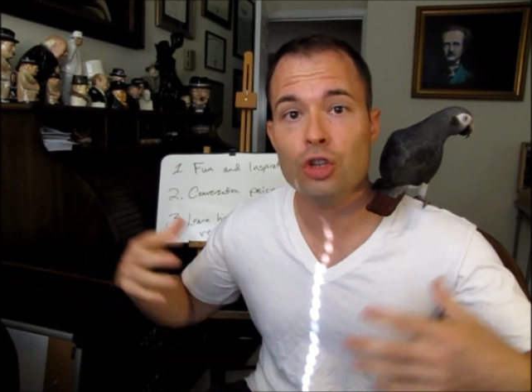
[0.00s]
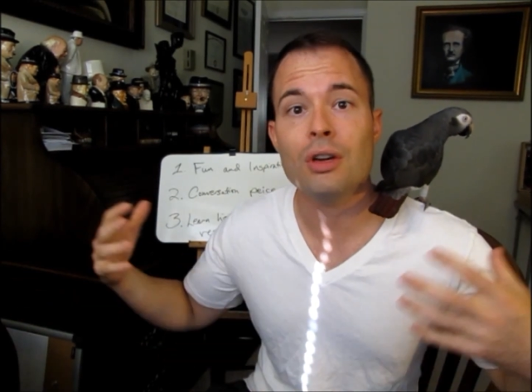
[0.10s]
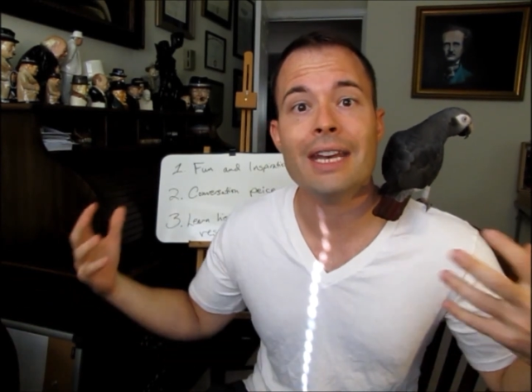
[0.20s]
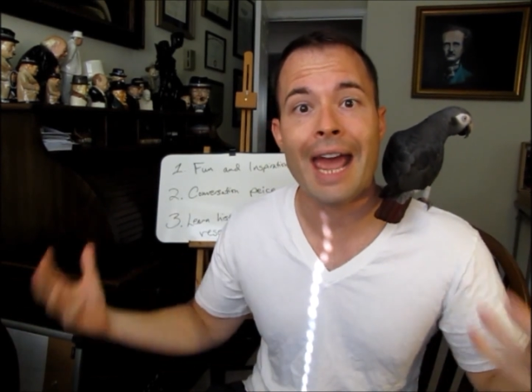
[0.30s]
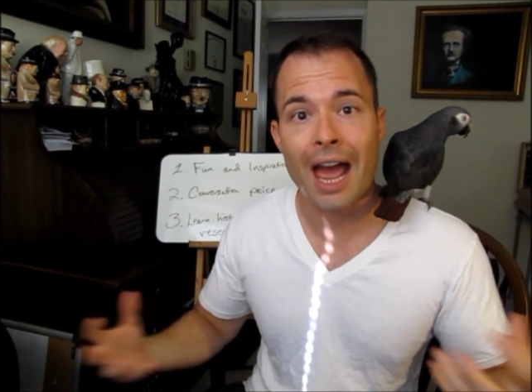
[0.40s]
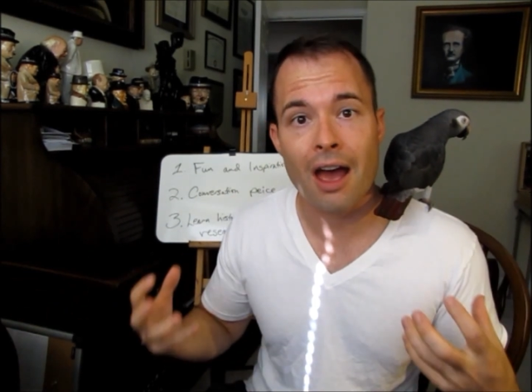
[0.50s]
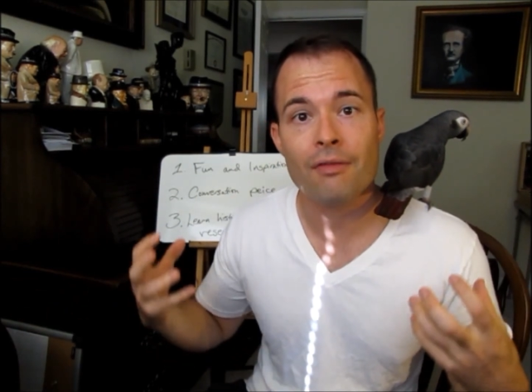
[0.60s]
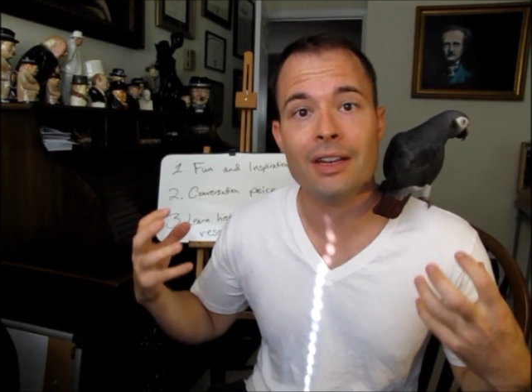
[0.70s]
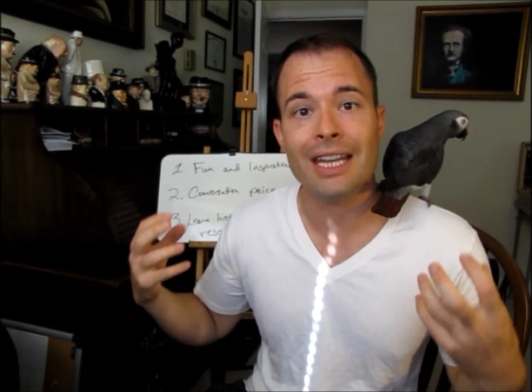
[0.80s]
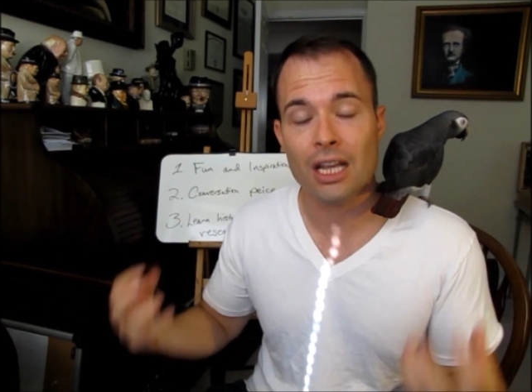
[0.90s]
and you can
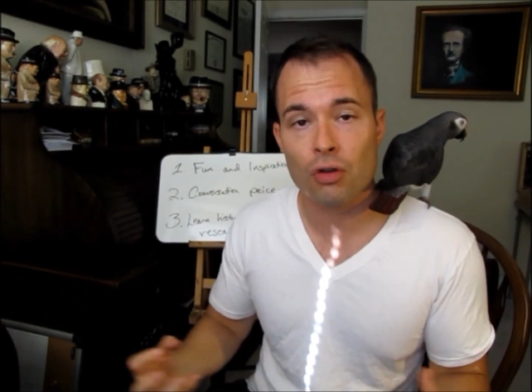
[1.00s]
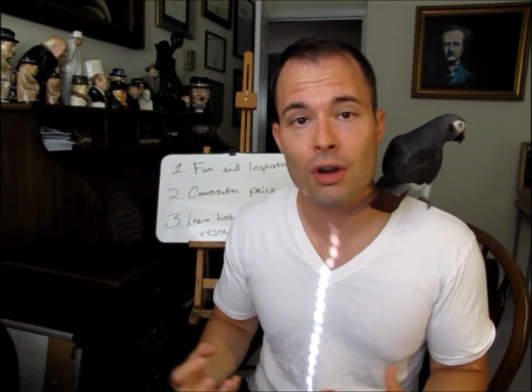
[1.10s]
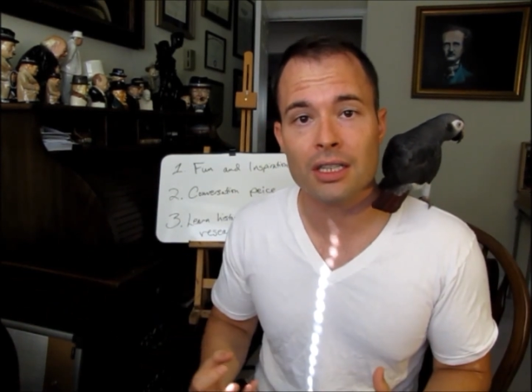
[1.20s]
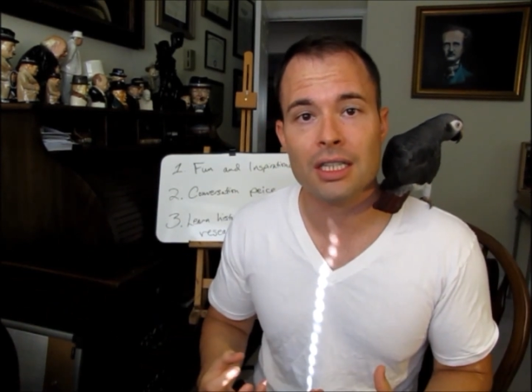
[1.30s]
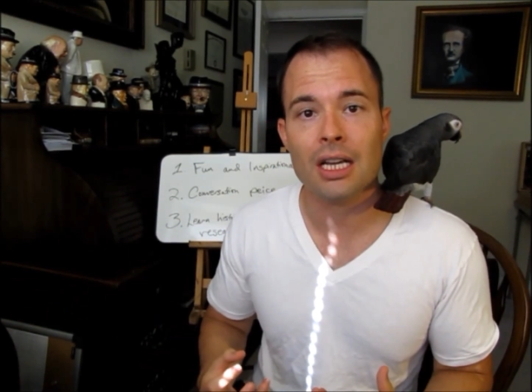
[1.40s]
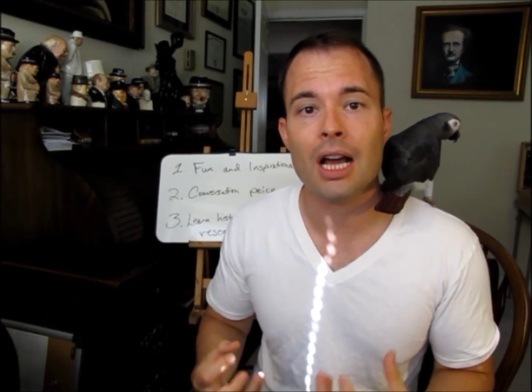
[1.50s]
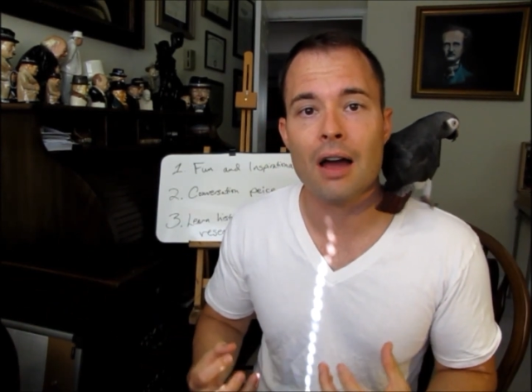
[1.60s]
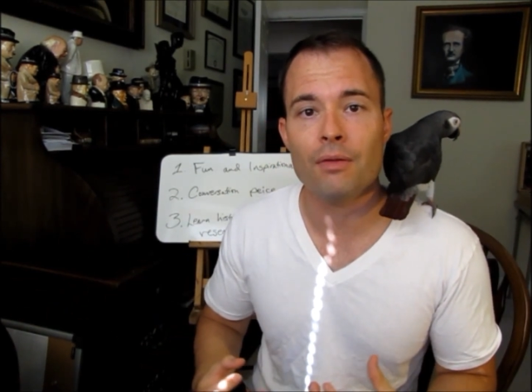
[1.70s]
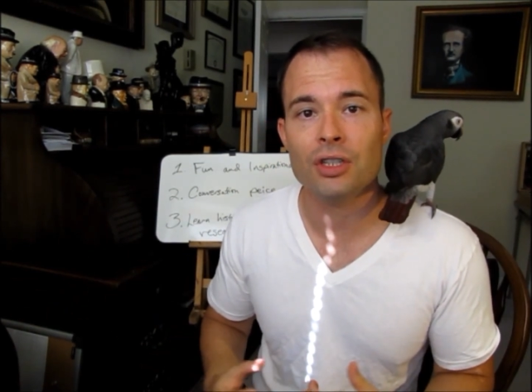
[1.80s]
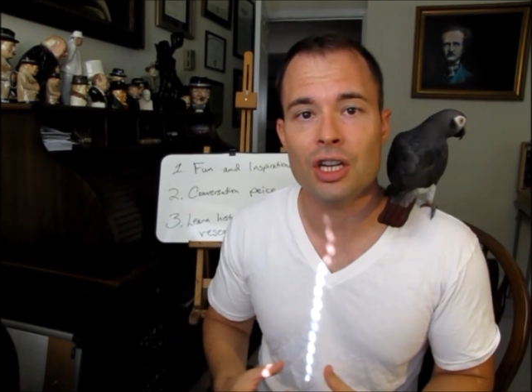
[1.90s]
have an interesting
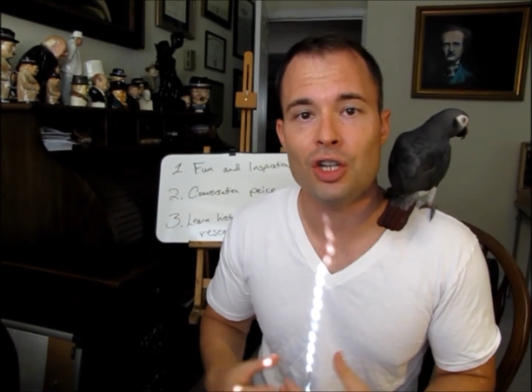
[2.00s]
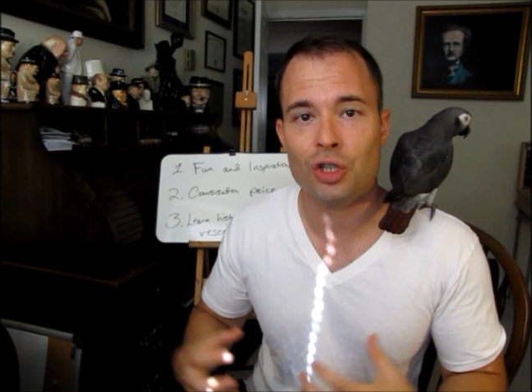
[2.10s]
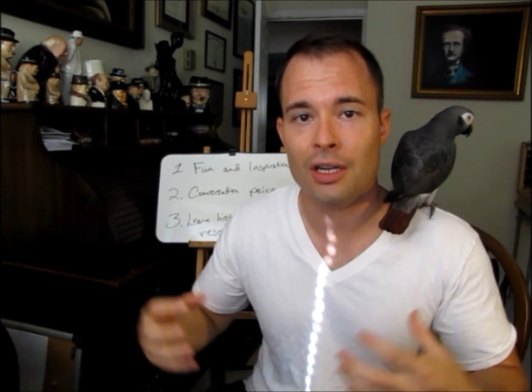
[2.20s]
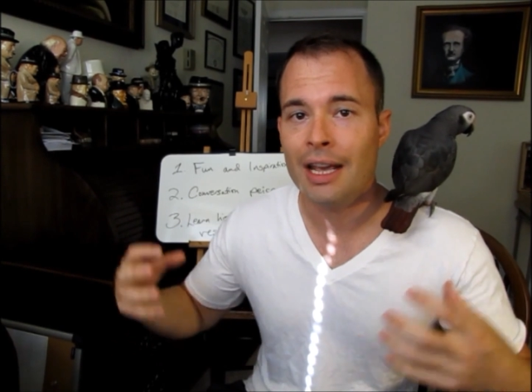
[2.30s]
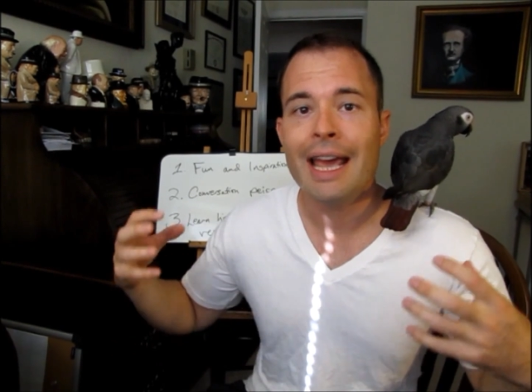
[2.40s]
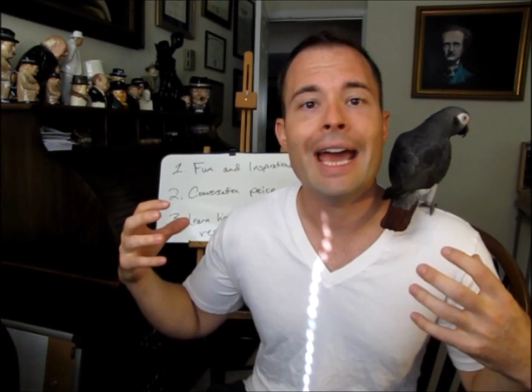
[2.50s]
conversation,